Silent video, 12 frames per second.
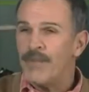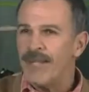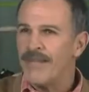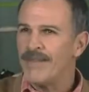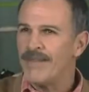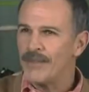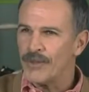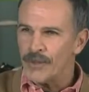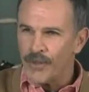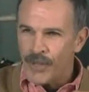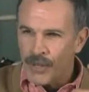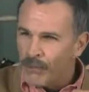be
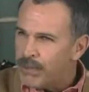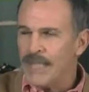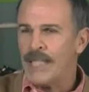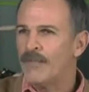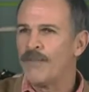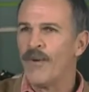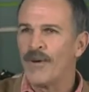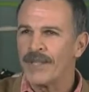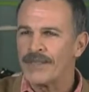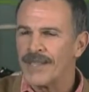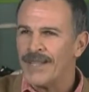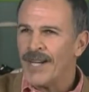completely
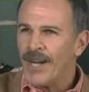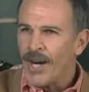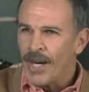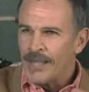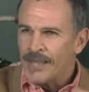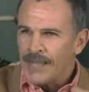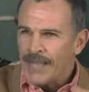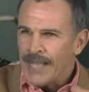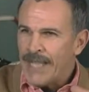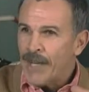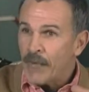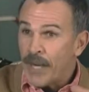focused on
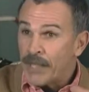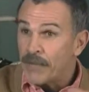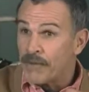getting it right